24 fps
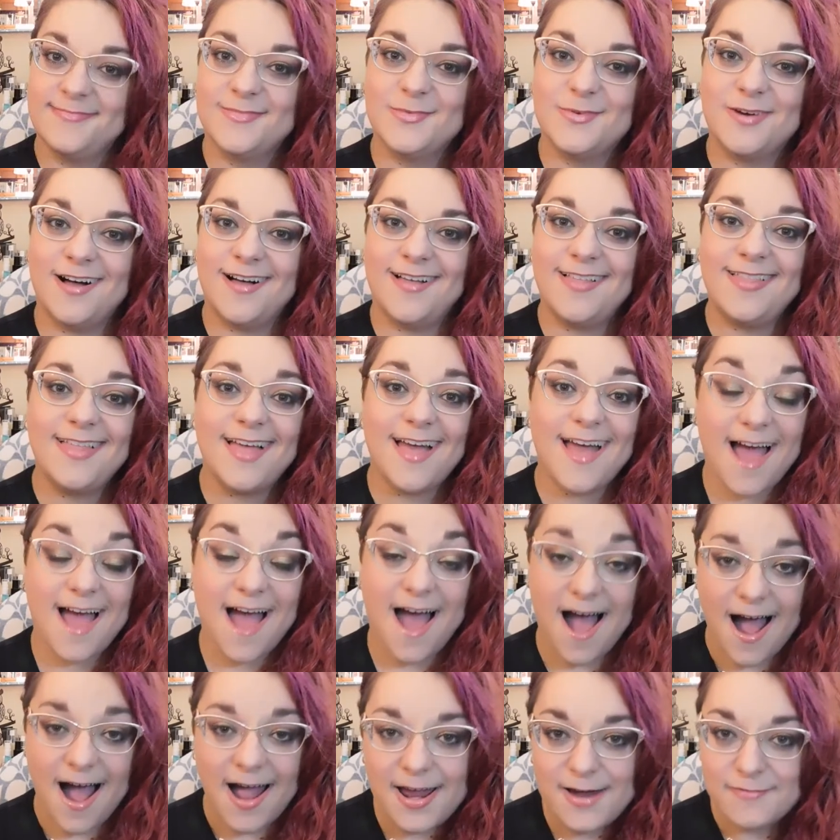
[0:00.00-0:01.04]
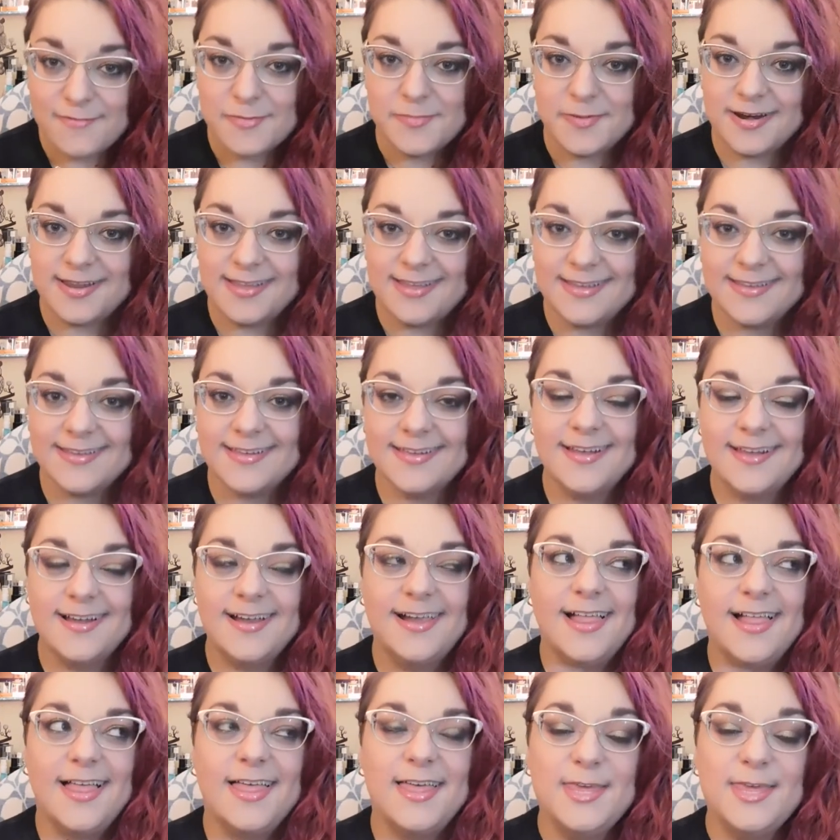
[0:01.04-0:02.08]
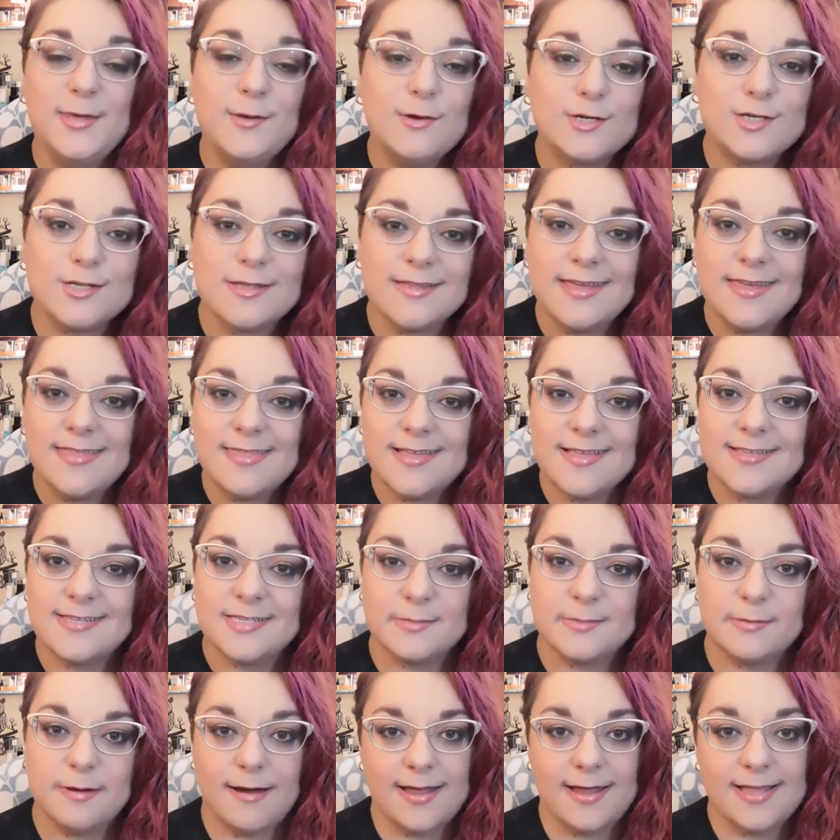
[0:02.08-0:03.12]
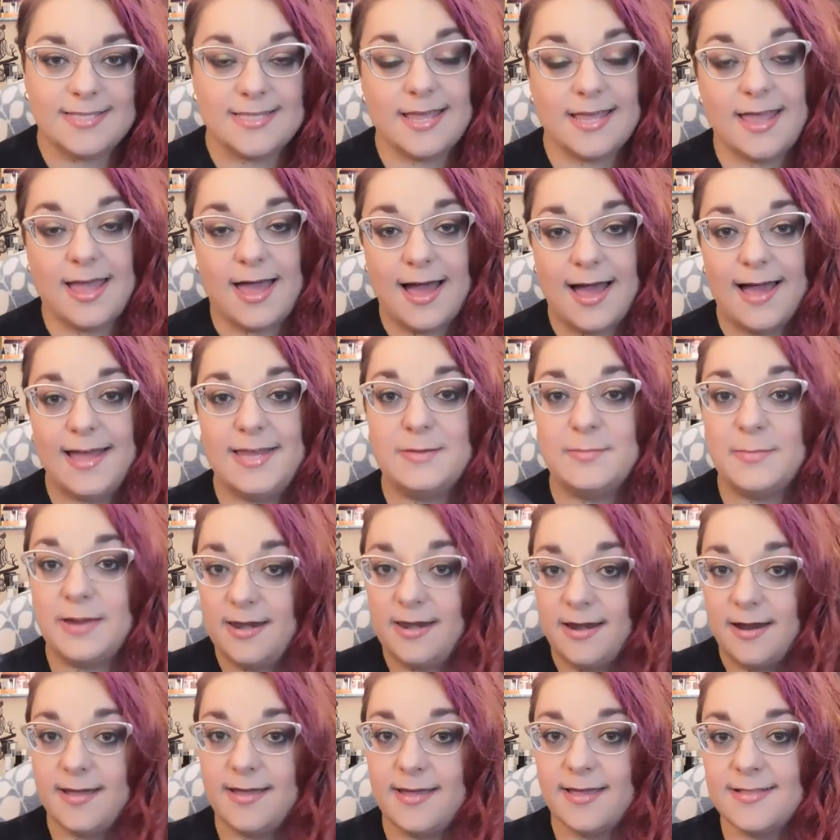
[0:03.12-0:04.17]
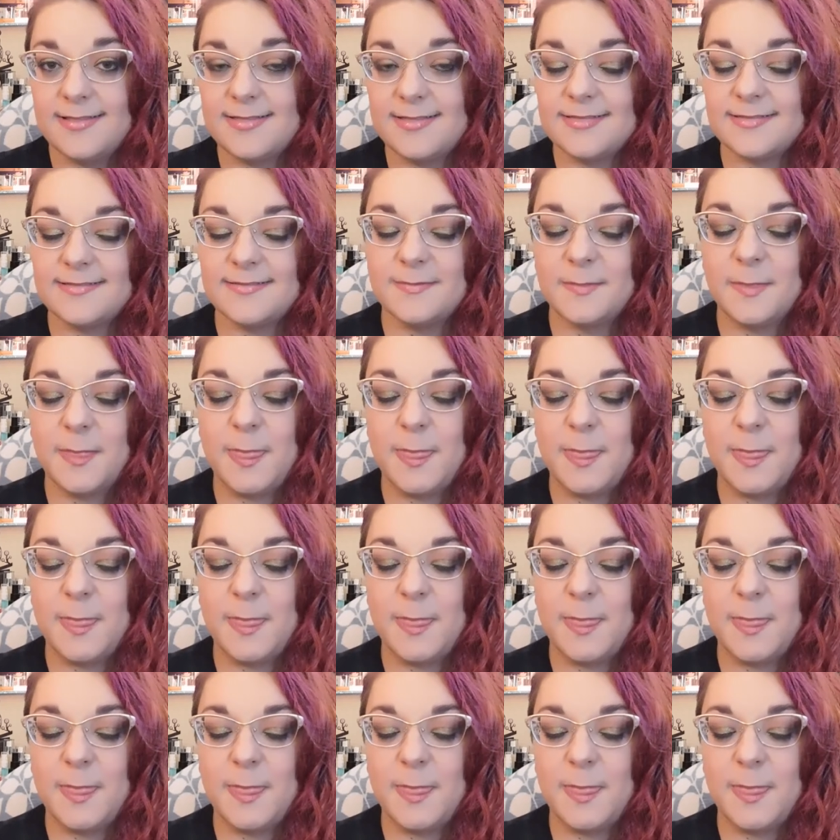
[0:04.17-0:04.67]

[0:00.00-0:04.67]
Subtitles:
Well, hi everybody. Usually this is where I say hi to my nuggets,